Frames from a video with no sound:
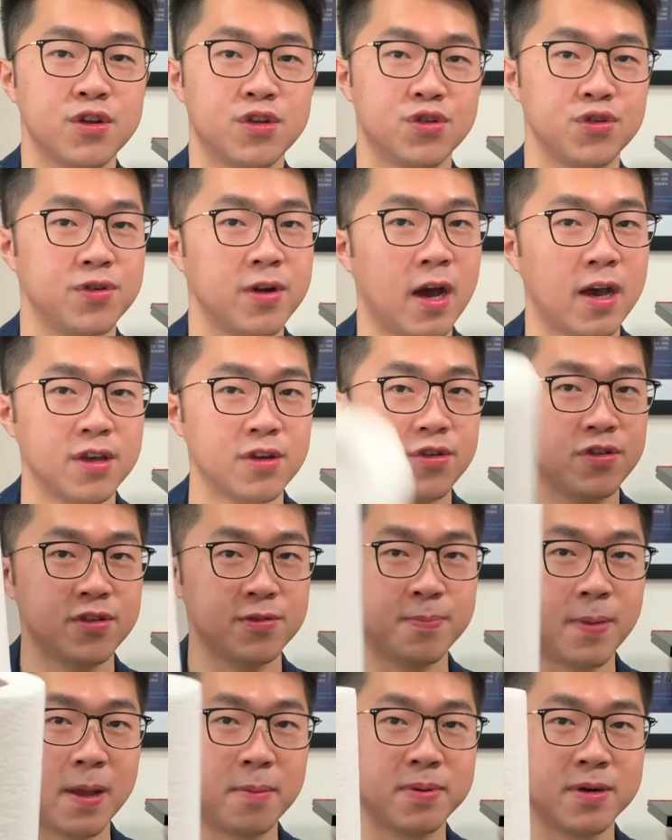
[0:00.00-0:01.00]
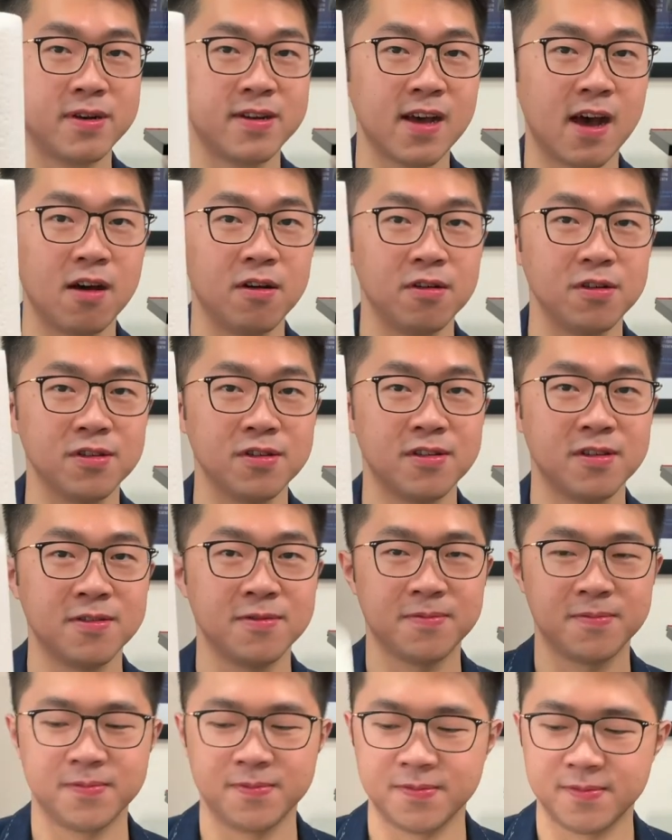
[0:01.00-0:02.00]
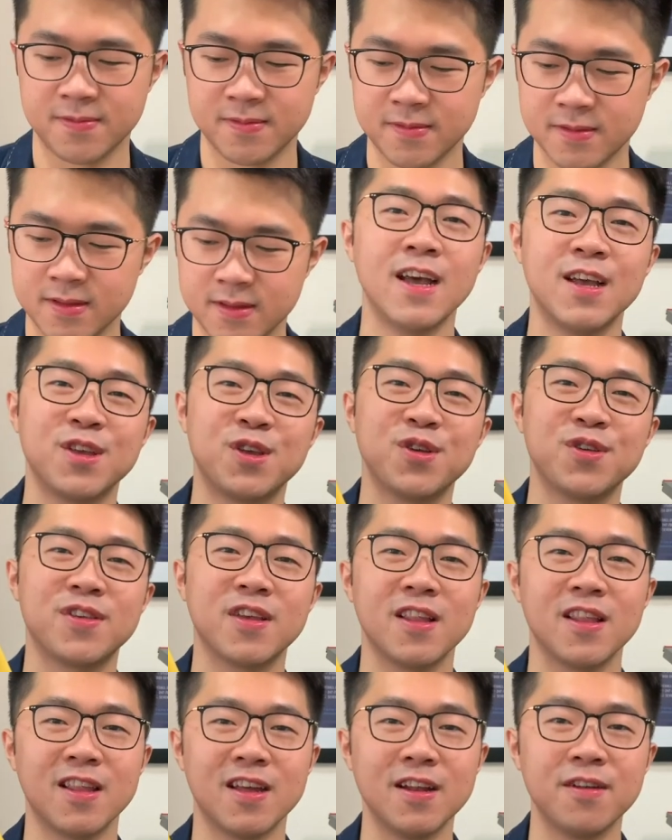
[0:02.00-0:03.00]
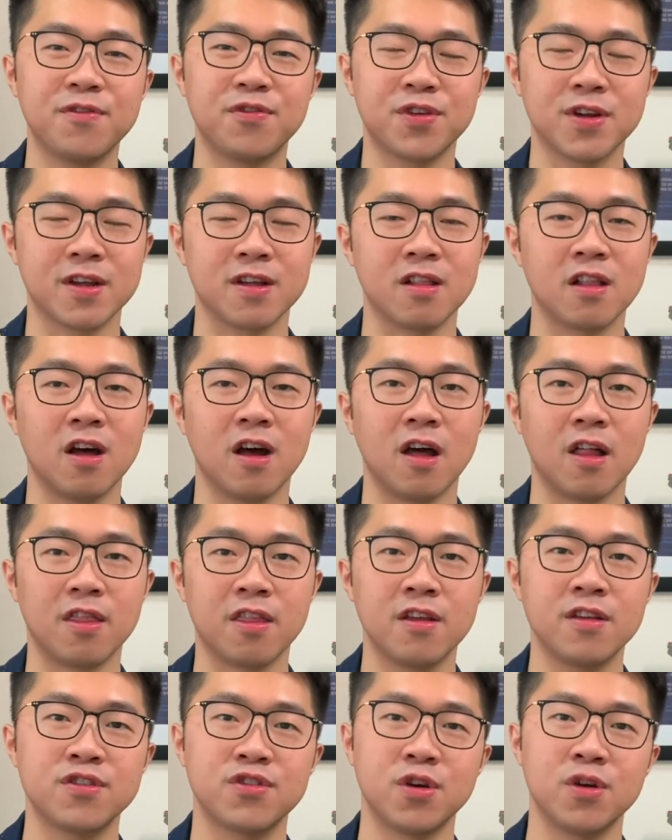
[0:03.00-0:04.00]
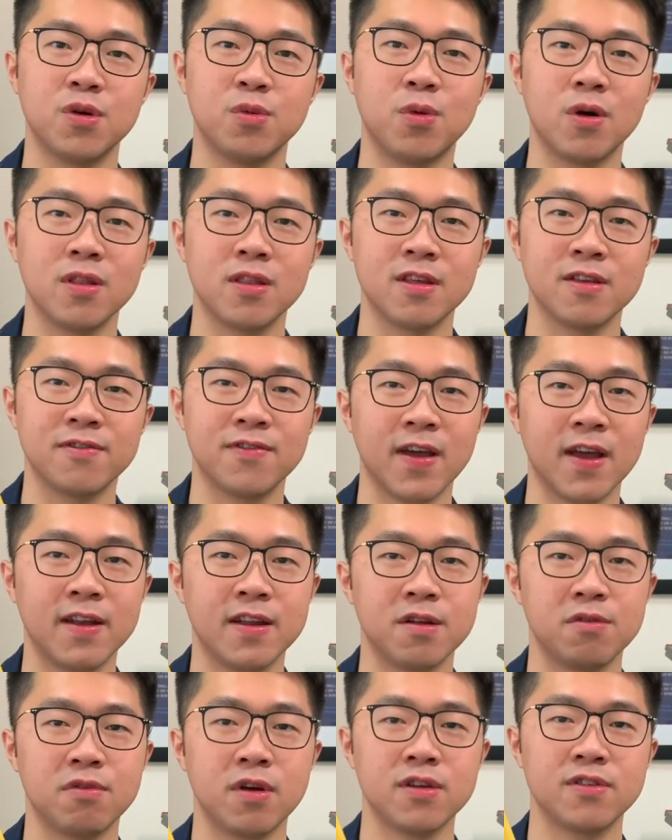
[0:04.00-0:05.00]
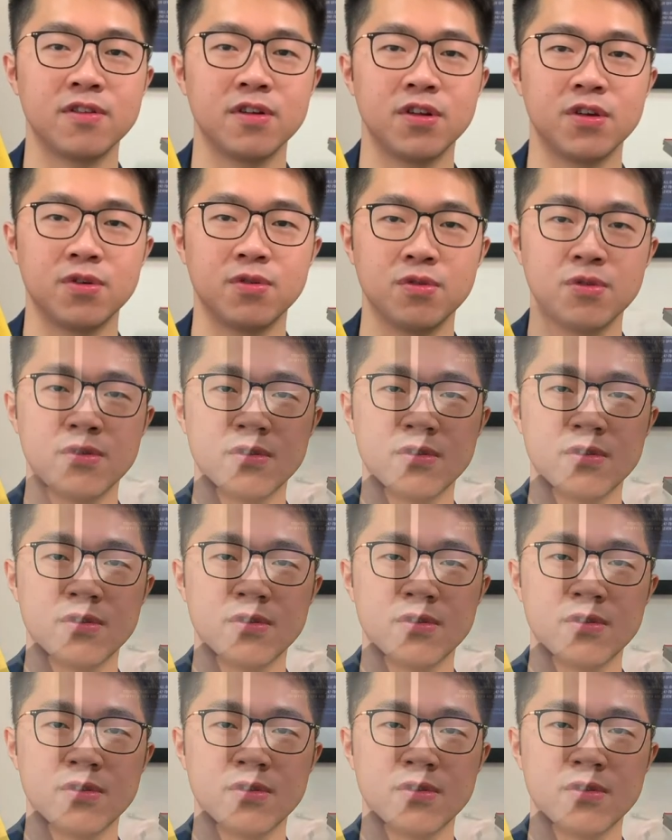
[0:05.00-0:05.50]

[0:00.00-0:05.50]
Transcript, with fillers: do not use paper towels. Use a lint-free cloth so it won't leave any residue.